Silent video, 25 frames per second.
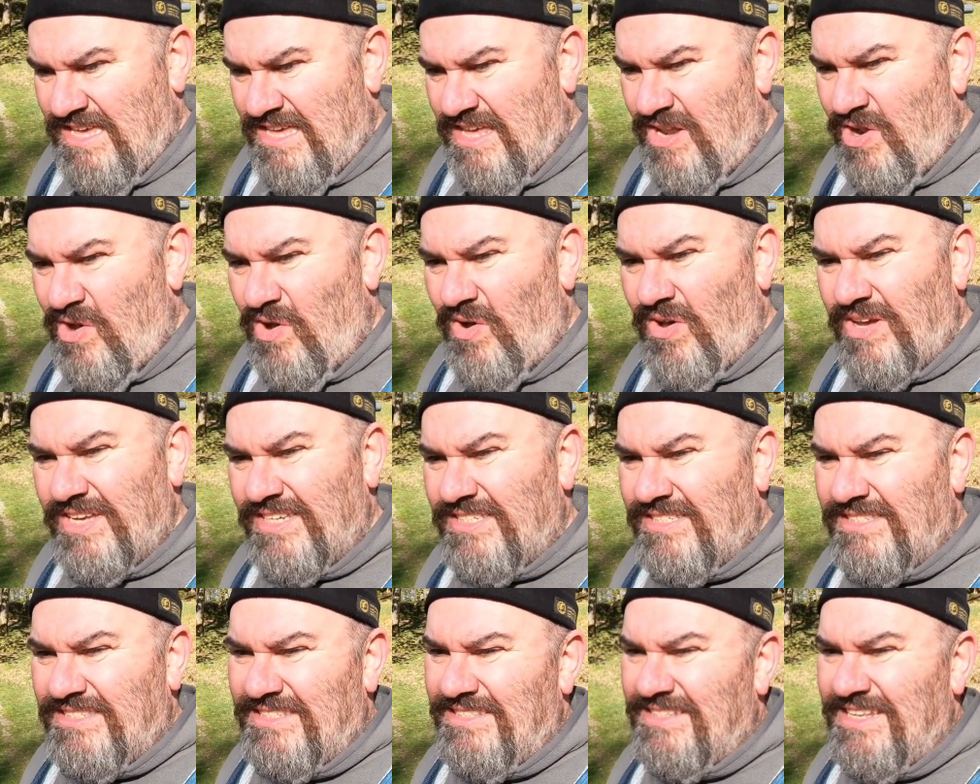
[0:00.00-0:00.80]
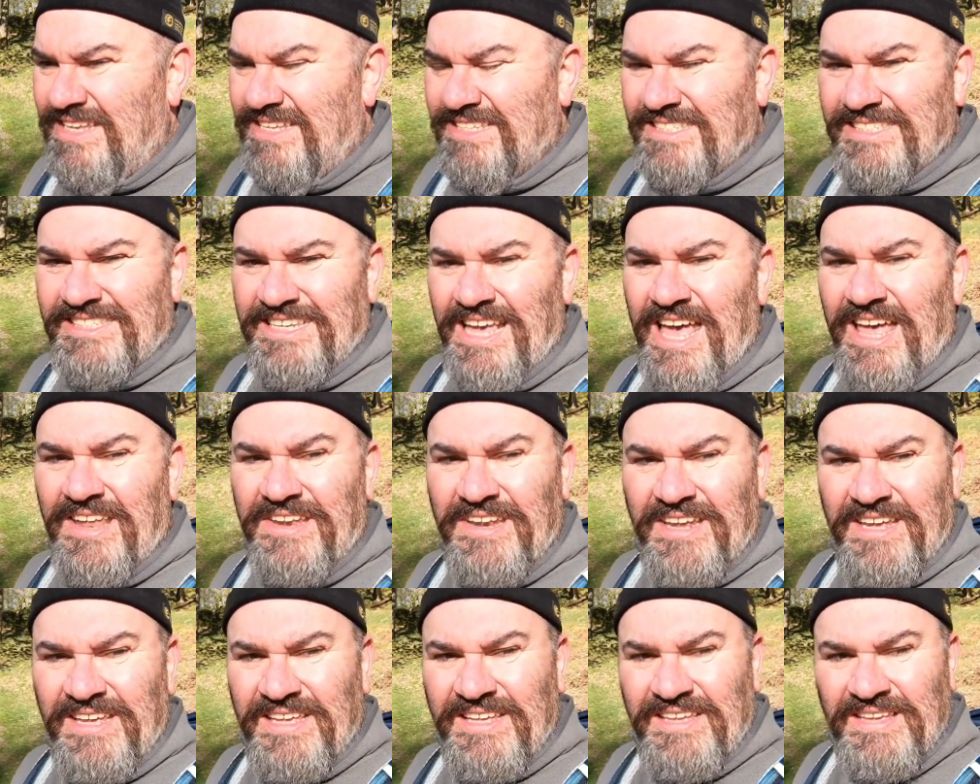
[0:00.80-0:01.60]
You know, it's
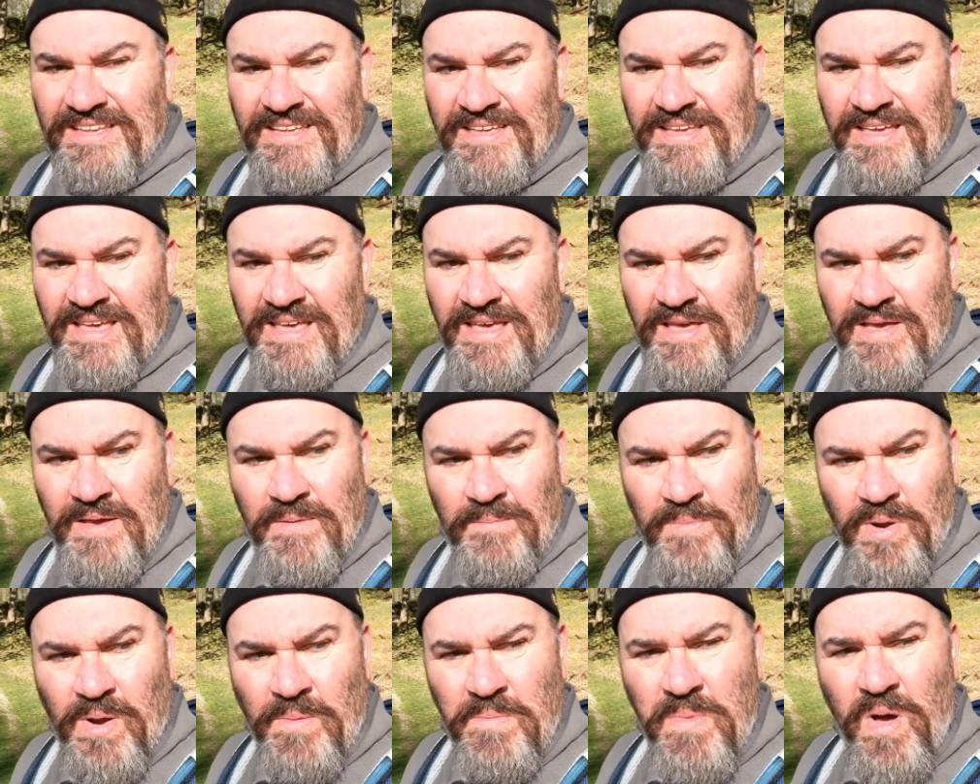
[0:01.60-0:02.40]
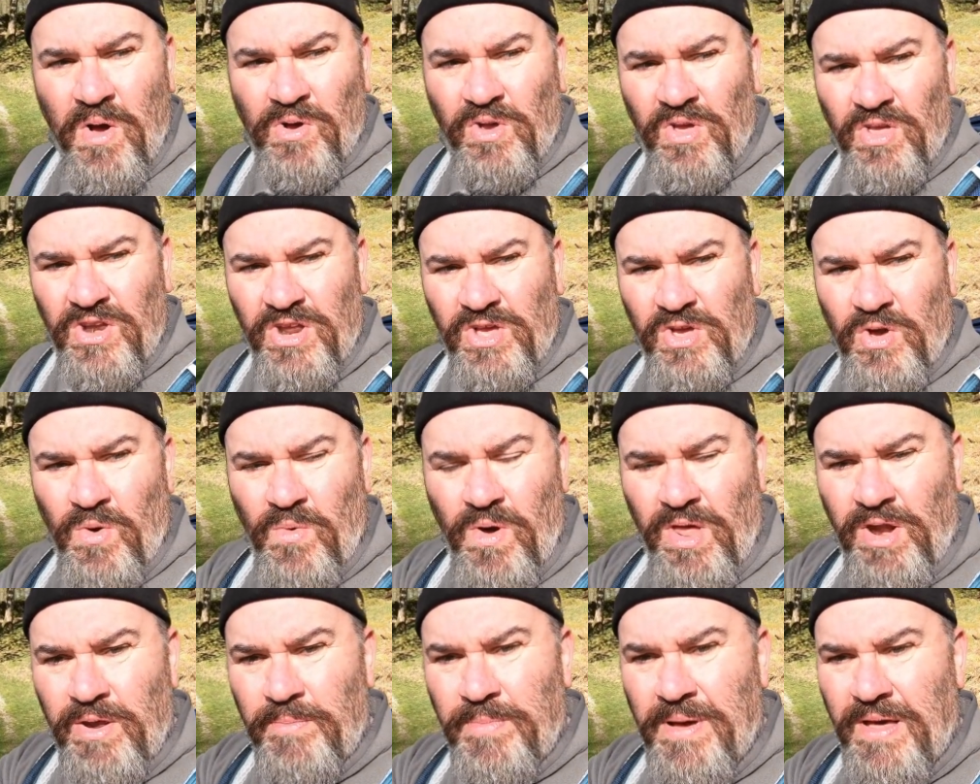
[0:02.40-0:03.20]
sad. But I'm not gonna
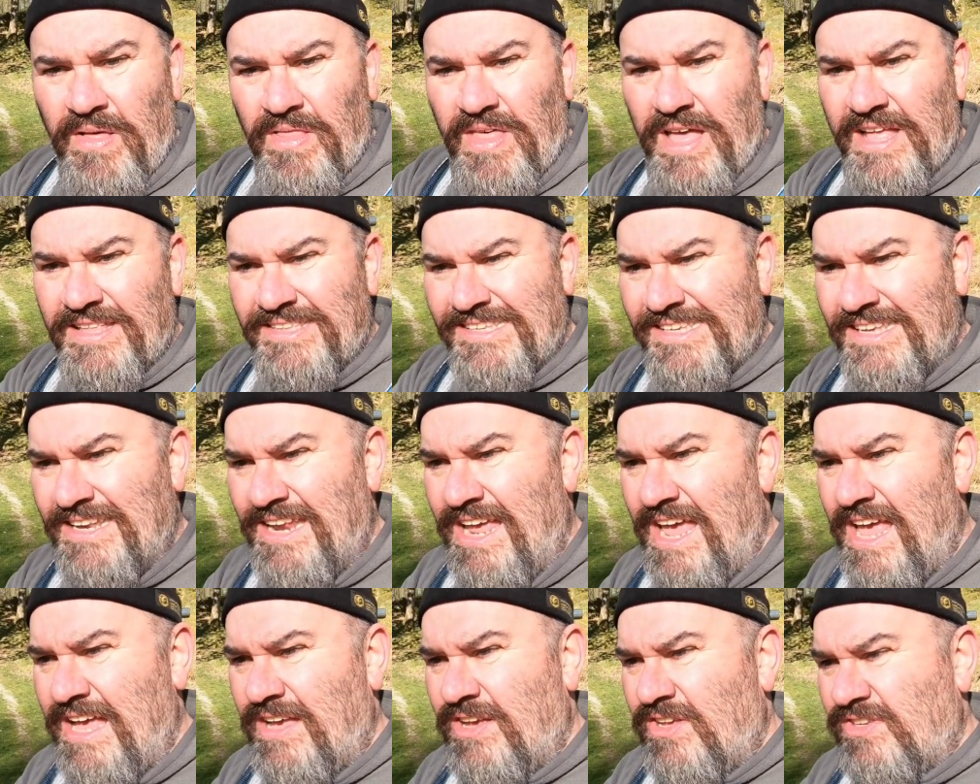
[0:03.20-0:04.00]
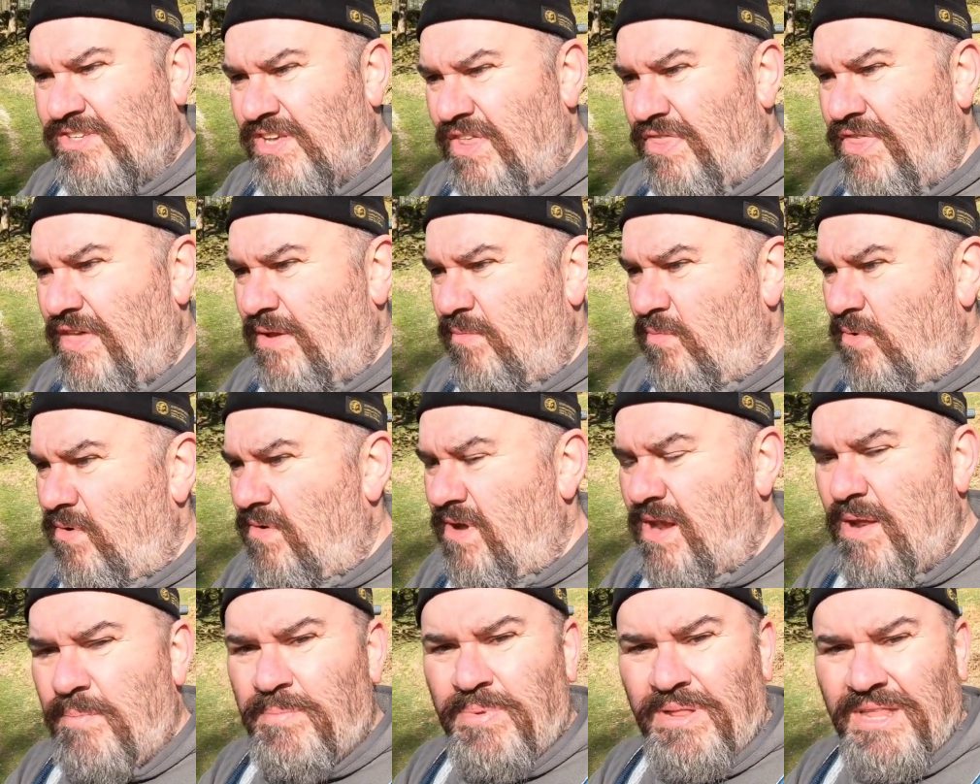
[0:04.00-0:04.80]
go on about that today, because I think
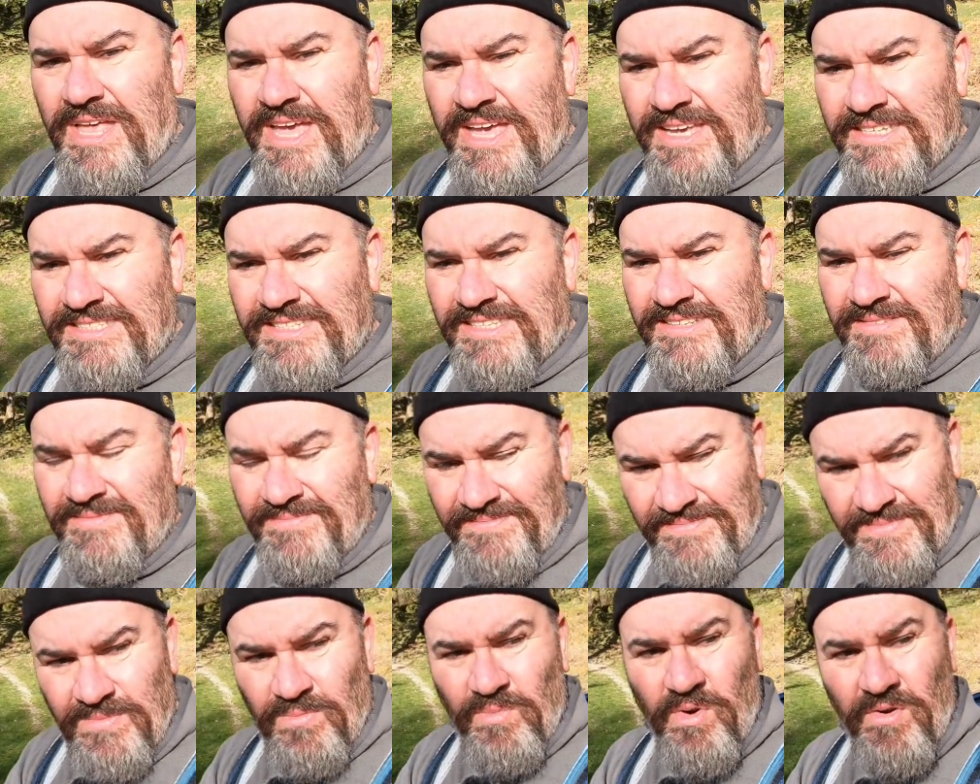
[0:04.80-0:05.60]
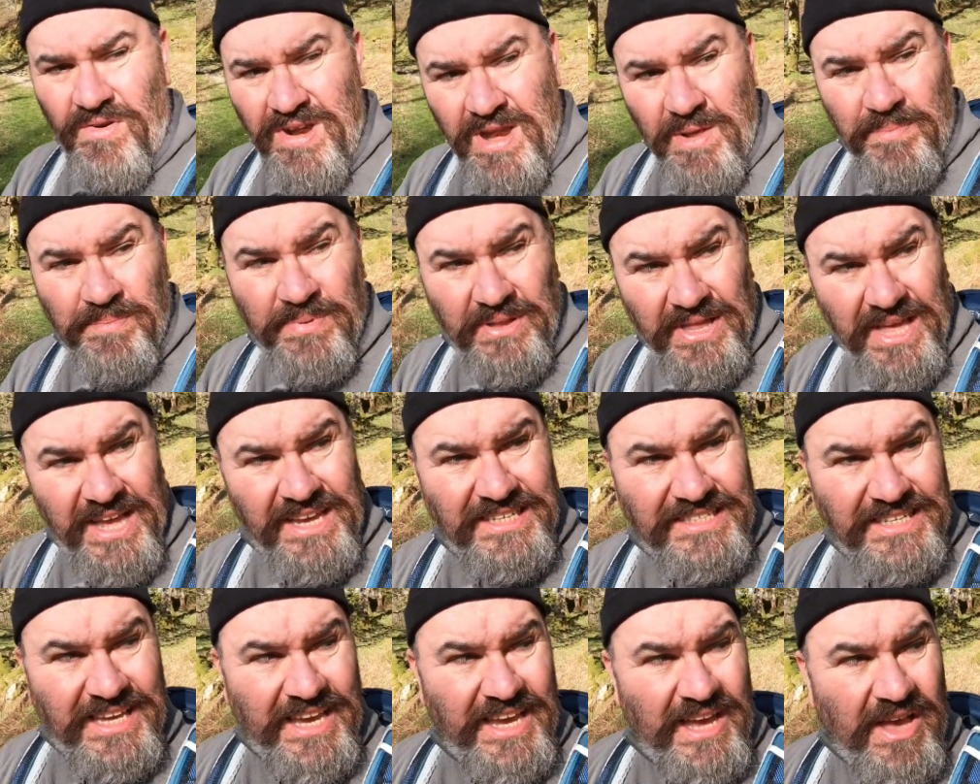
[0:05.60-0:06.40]
we're in a place
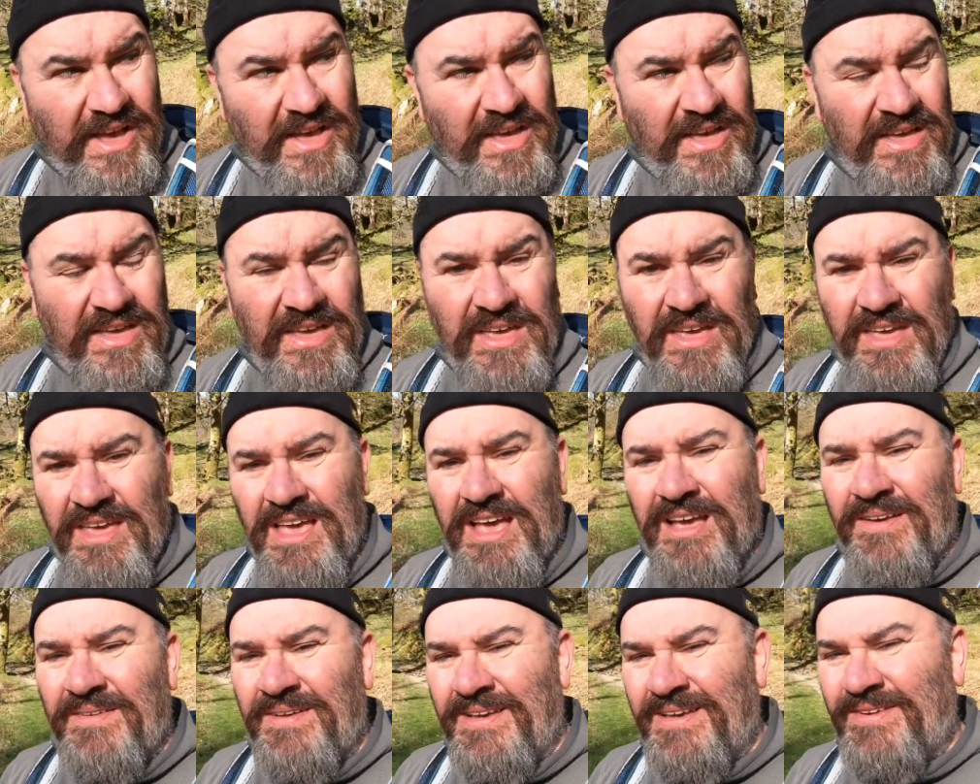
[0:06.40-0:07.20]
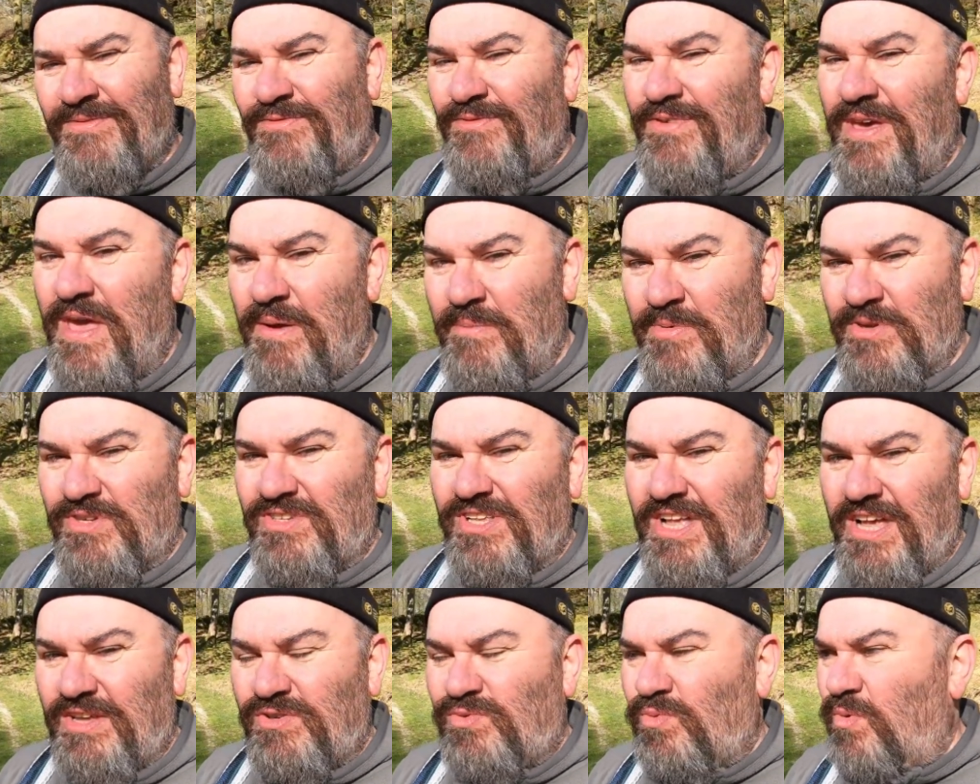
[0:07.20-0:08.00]
here,
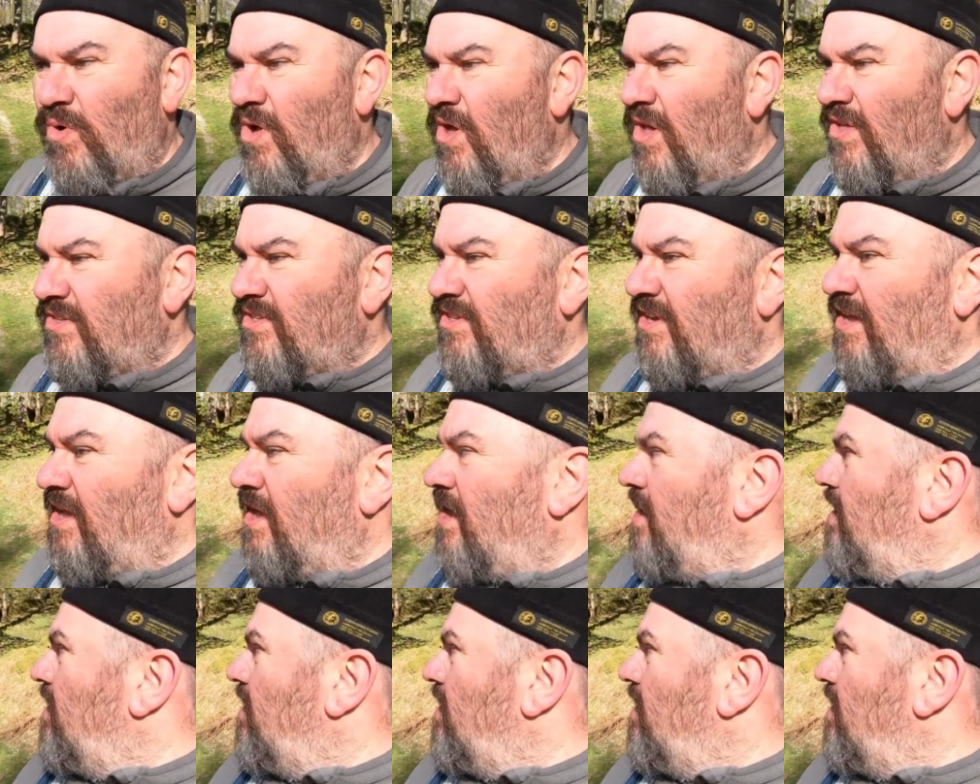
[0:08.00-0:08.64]
famous last words.